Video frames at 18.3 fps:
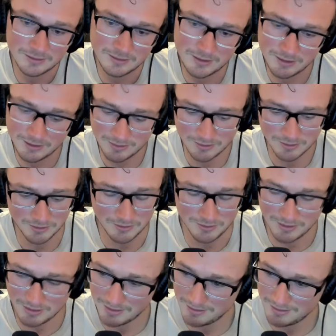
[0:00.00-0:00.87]

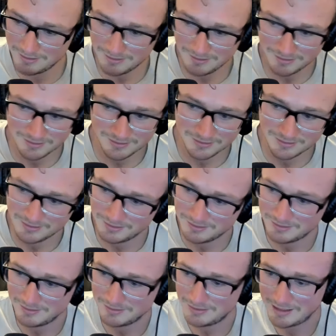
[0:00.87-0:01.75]
dude.
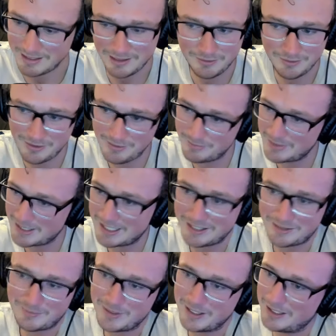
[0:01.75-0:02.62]
Harry
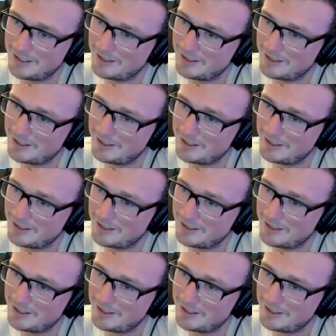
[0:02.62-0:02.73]
Mack, man.